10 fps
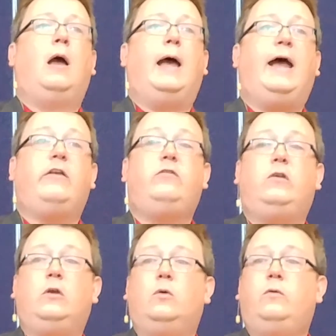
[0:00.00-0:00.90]
As
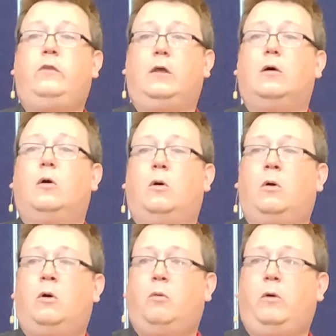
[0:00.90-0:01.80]
you
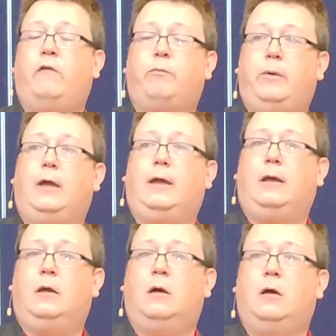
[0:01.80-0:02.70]
deal with
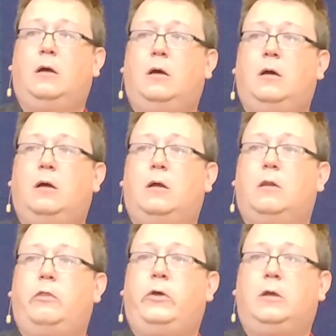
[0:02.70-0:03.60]
being the